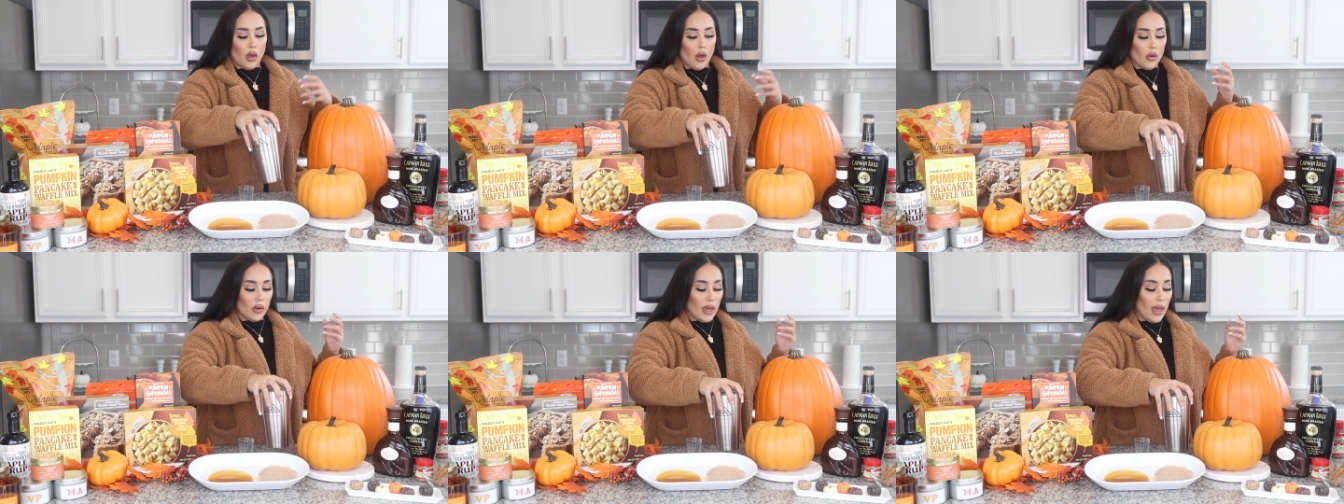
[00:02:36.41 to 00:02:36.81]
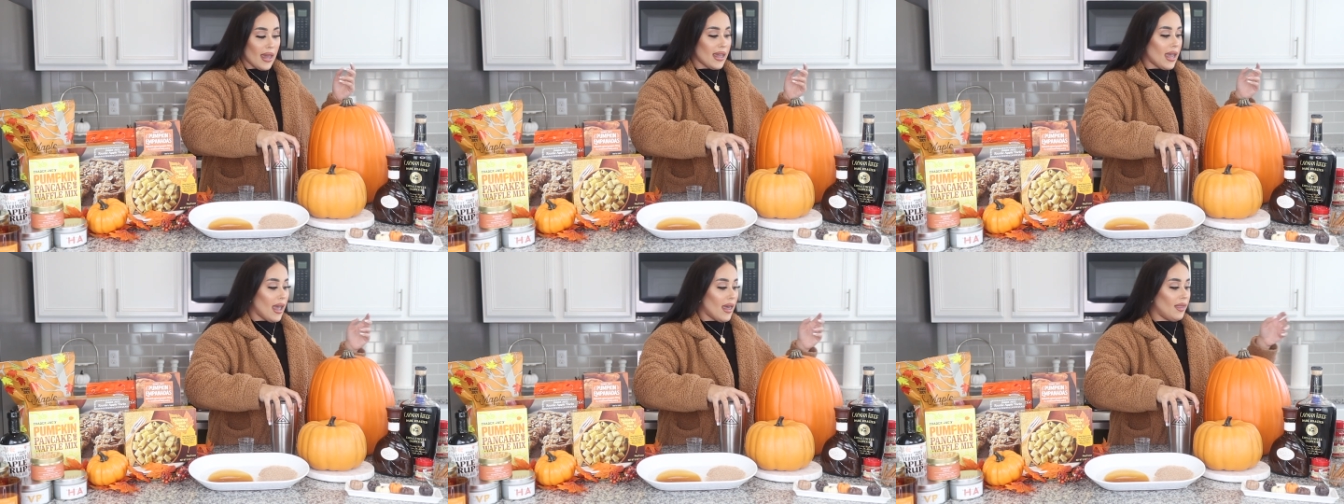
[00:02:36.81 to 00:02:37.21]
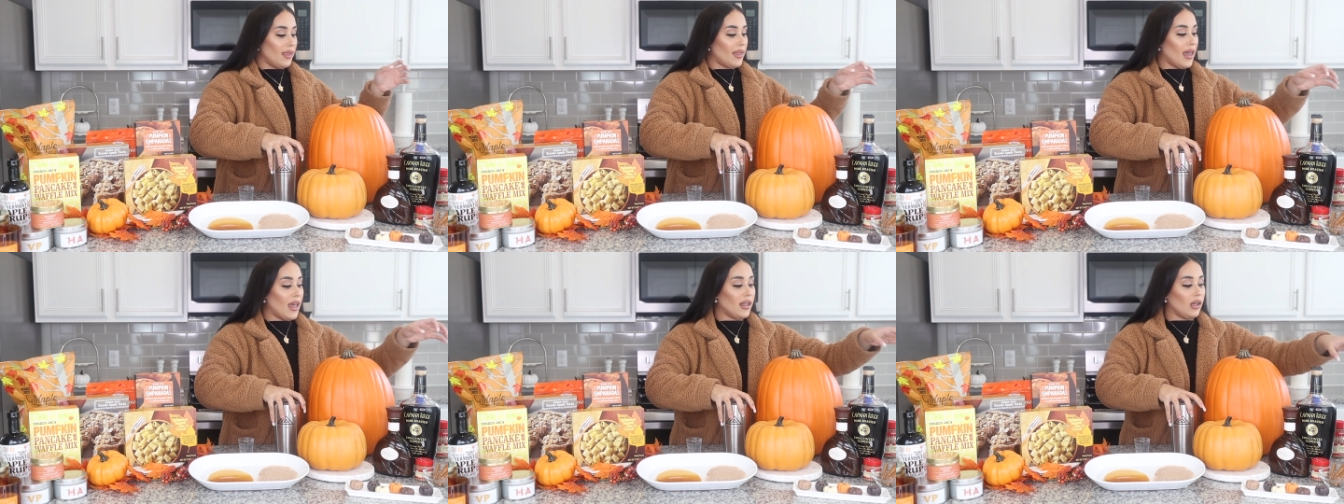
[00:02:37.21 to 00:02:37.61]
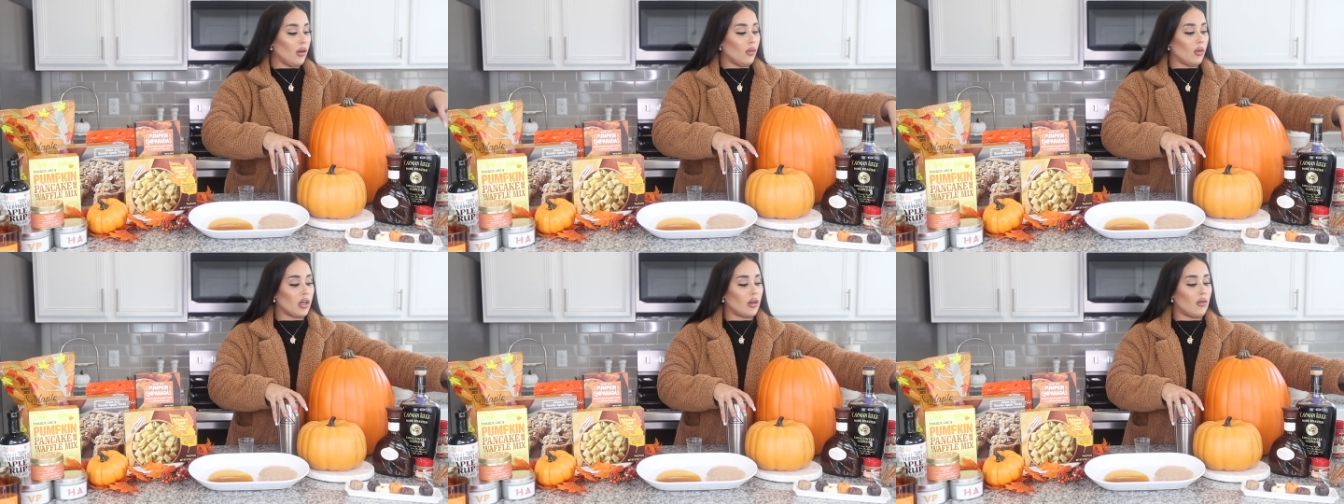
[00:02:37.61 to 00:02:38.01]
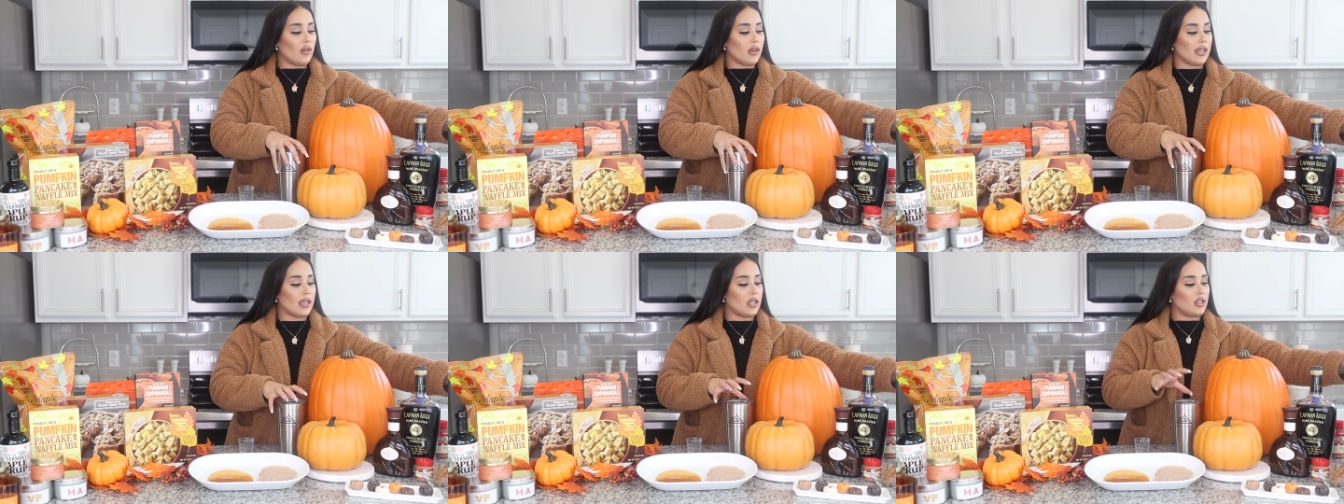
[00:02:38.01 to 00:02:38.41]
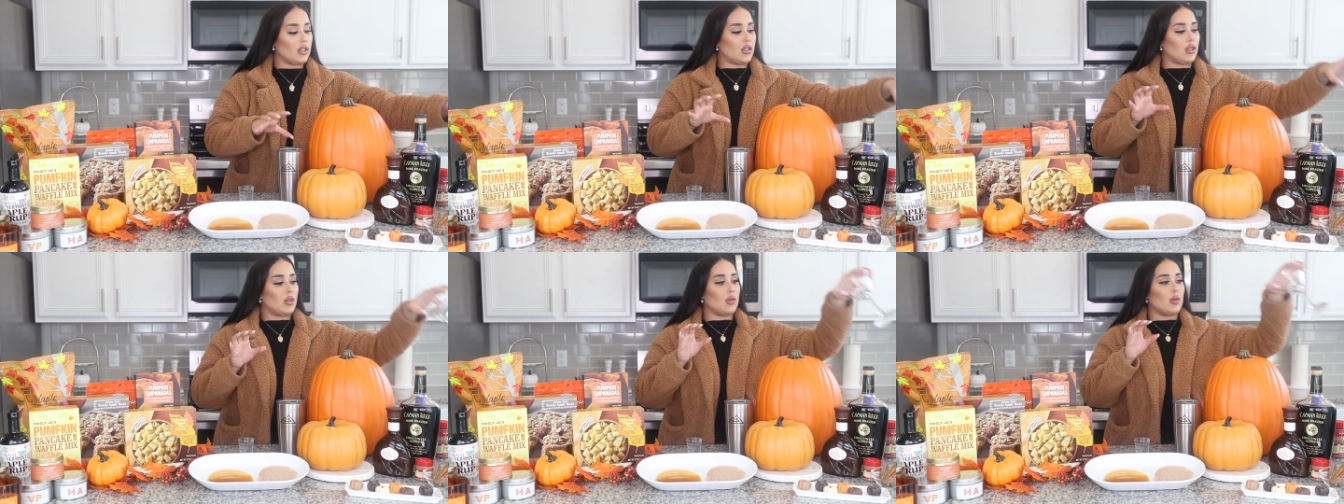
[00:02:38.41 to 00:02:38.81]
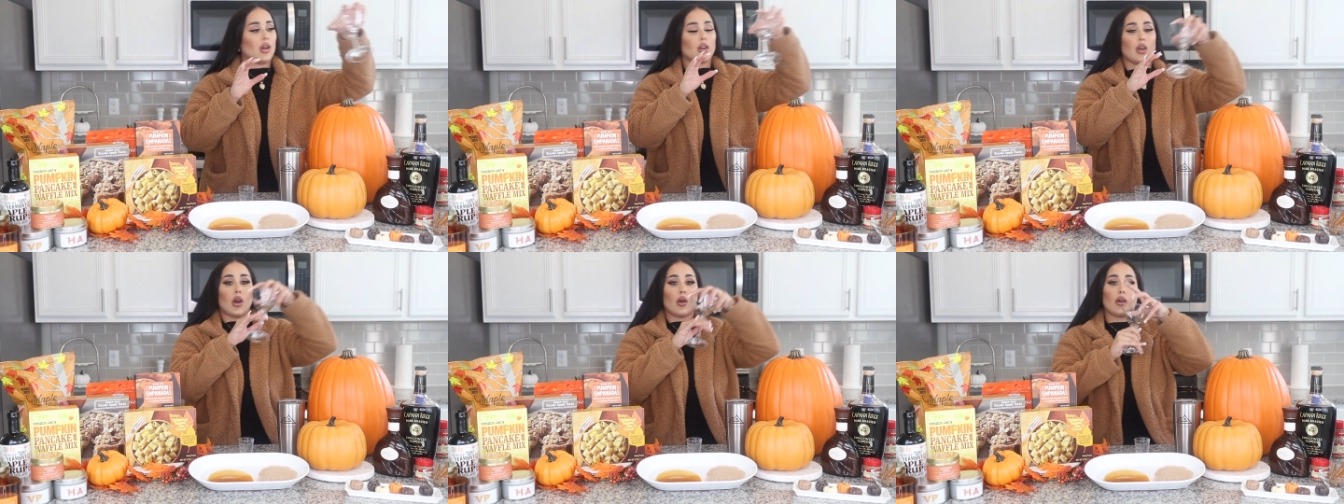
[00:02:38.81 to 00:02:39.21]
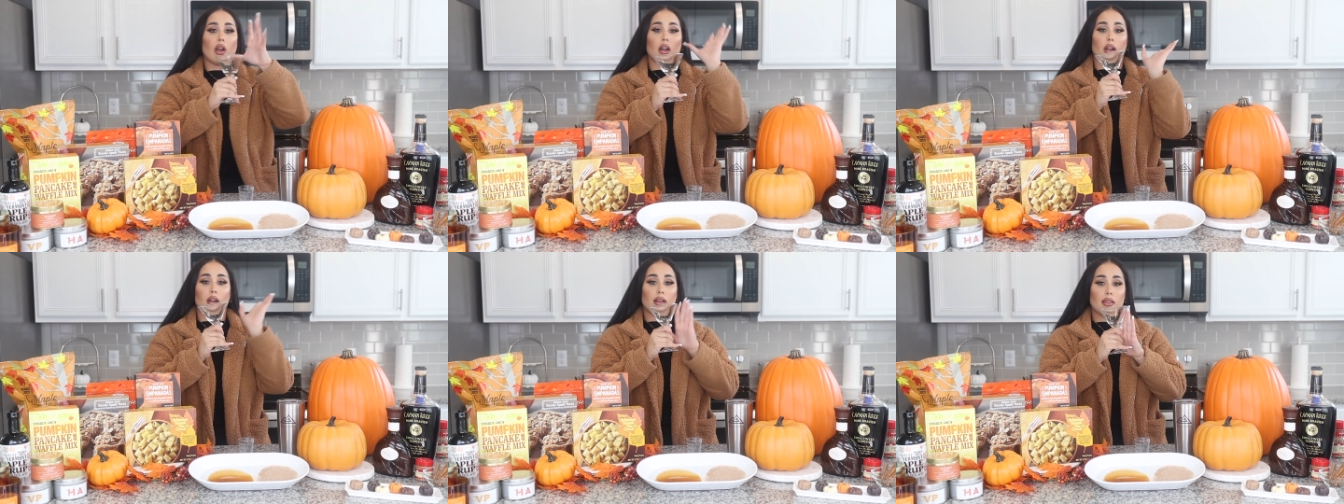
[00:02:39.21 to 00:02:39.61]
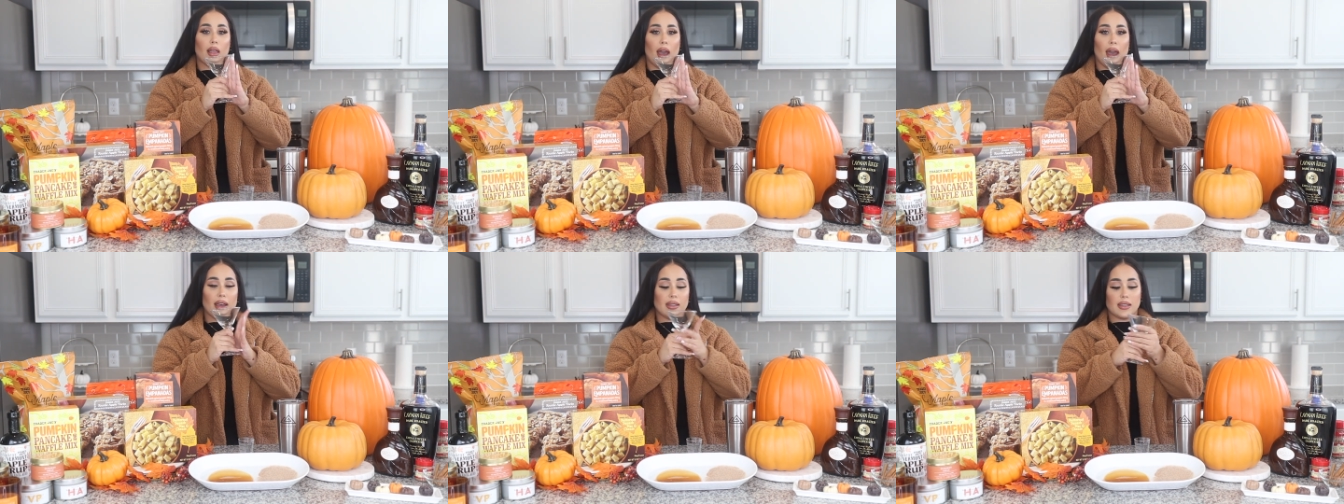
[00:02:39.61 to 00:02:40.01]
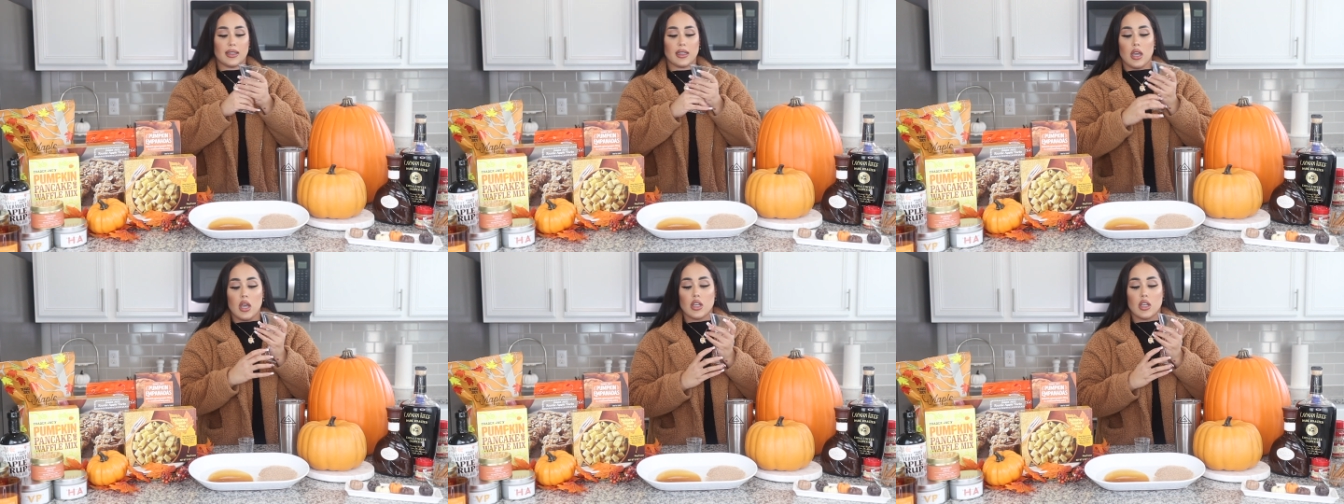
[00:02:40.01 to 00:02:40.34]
Okay, and then we're going to coat our glass.